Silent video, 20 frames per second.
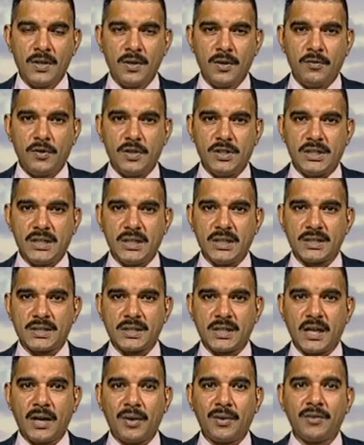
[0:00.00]
Fijians are
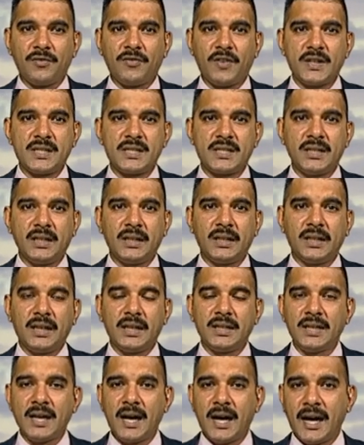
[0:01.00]
now investing
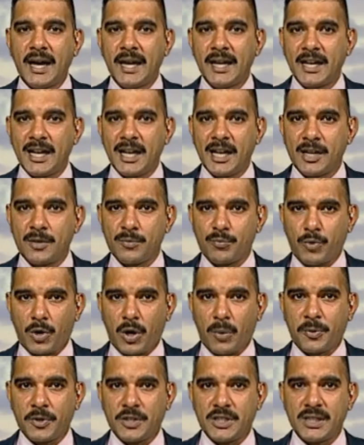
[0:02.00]
in high-end
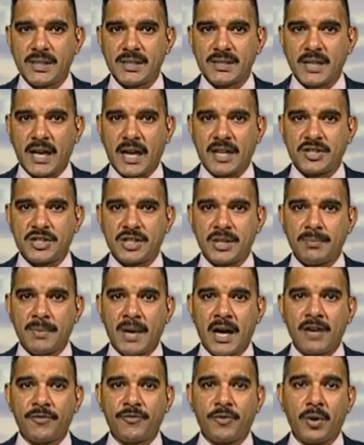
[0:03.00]
properties as
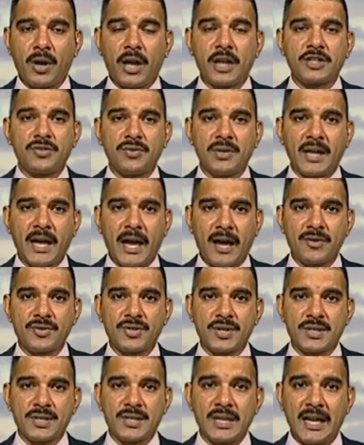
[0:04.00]
demand for luxury
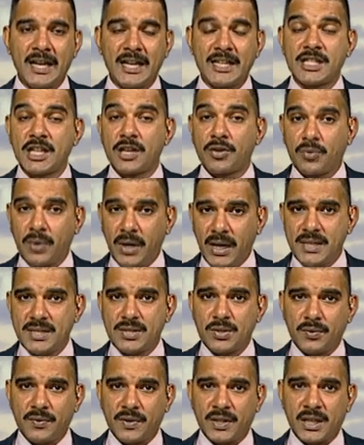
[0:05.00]
houses has increased
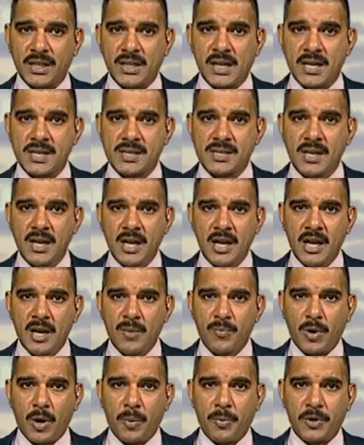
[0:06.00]
over the years.
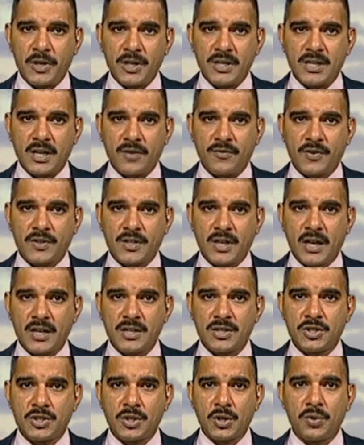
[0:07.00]
Properties
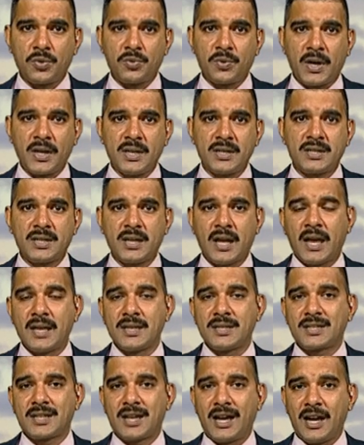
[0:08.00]
advertised show rent
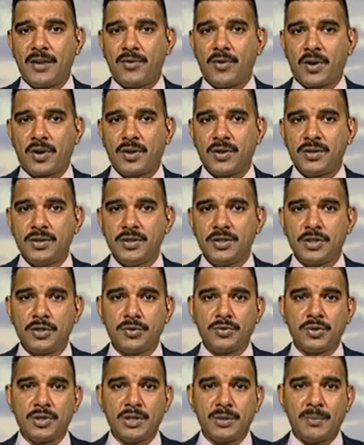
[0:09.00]
has skyrocketed due
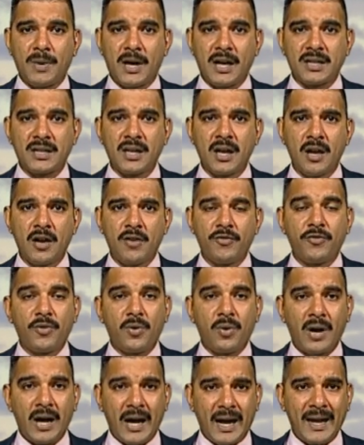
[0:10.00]
to demand
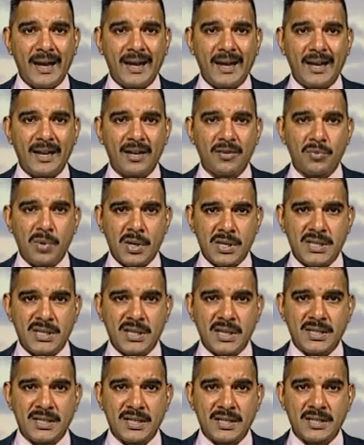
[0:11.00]
for high-end
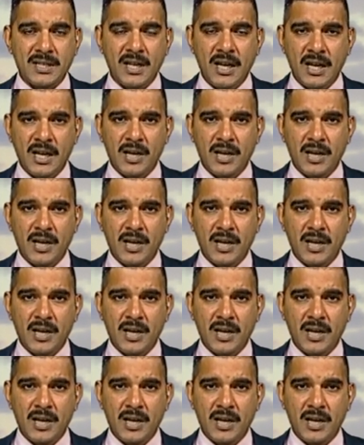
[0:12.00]
residences.